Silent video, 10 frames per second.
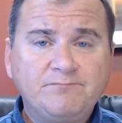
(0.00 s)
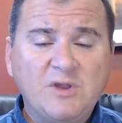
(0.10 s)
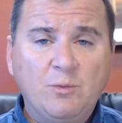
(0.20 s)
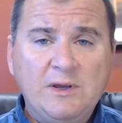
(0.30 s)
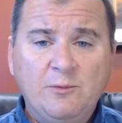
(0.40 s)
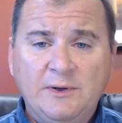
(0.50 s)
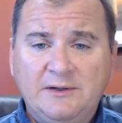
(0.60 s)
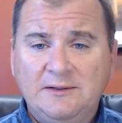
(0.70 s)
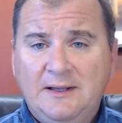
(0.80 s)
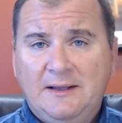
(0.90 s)
we
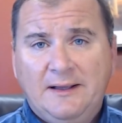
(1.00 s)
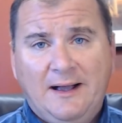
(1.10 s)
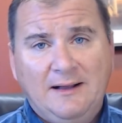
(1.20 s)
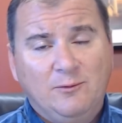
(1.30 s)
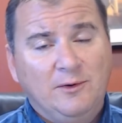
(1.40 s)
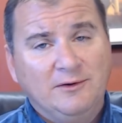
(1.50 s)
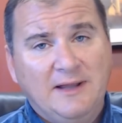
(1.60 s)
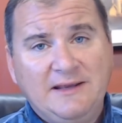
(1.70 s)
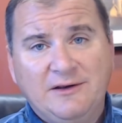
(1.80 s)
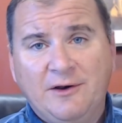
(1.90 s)
will uh, we'll
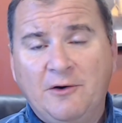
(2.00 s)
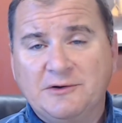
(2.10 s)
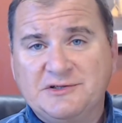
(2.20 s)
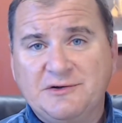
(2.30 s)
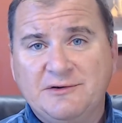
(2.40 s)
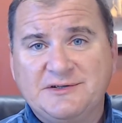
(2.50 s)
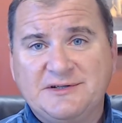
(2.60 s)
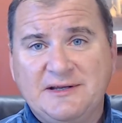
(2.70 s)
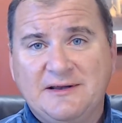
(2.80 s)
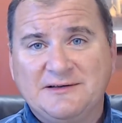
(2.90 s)
let you know as soon as
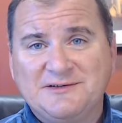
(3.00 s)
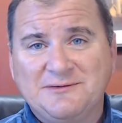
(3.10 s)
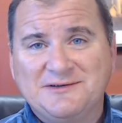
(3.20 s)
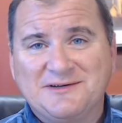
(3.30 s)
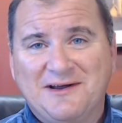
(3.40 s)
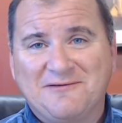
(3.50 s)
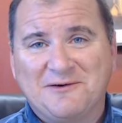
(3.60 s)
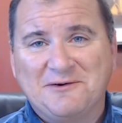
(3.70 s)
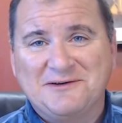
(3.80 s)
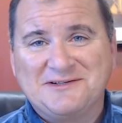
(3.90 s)
the, uh, as soon as the
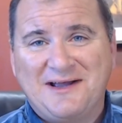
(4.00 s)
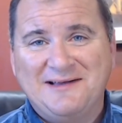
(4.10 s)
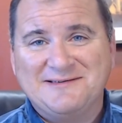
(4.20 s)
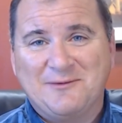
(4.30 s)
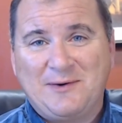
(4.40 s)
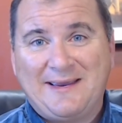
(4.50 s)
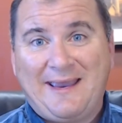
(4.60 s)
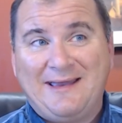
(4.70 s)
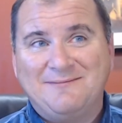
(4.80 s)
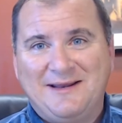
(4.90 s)
governor decides that we
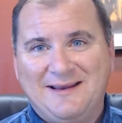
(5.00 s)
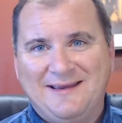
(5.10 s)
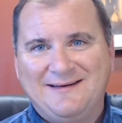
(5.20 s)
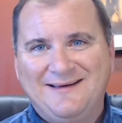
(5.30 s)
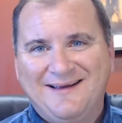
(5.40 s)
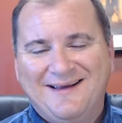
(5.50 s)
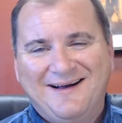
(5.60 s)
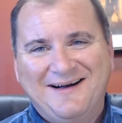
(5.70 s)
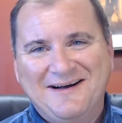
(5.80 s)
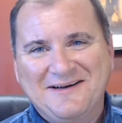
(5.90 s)
can meet again,
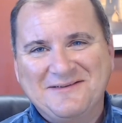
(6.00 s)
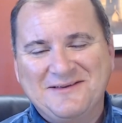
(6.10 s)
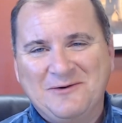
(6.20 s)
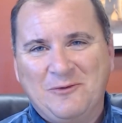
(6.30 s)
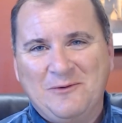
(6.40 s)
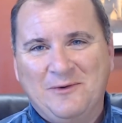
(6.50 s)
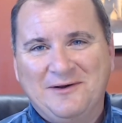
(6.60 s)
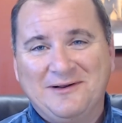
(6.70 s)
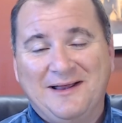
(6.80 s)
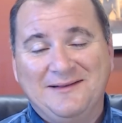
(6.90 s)
uh, then we
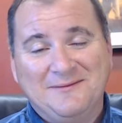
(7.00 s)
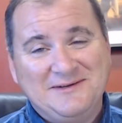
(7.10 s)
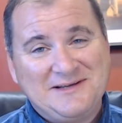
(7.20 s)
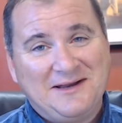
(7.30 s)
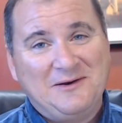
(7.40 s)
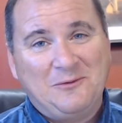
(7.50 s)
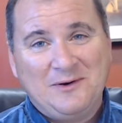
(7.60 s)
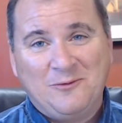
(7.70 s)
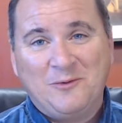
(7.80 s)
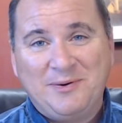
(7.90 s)
will. And let me tell you, we
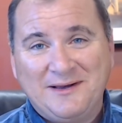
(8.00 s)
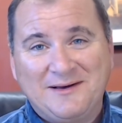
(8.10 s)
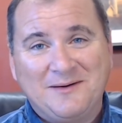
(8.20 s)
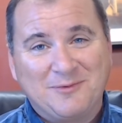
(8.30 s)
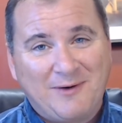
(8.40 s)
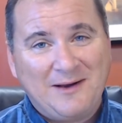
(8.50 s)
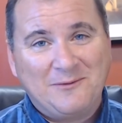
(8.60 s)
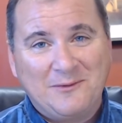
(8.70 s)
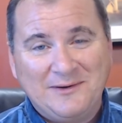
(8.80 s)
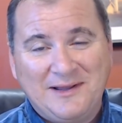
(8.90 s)
will pick up right
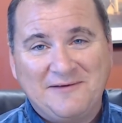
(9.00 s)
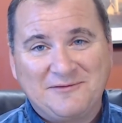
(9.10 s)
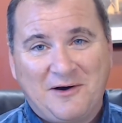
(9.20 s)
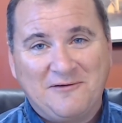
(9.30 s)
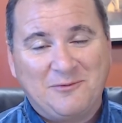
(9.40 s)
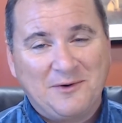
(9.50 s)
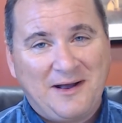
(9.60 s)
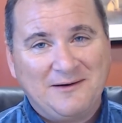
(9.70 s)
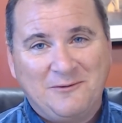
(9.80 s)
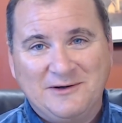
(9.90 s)
where we left off. We're
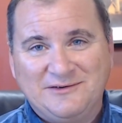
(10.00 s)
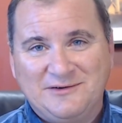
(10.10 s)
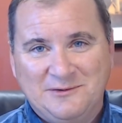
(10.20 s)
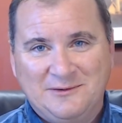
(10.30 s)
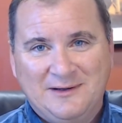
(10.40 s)
not going to,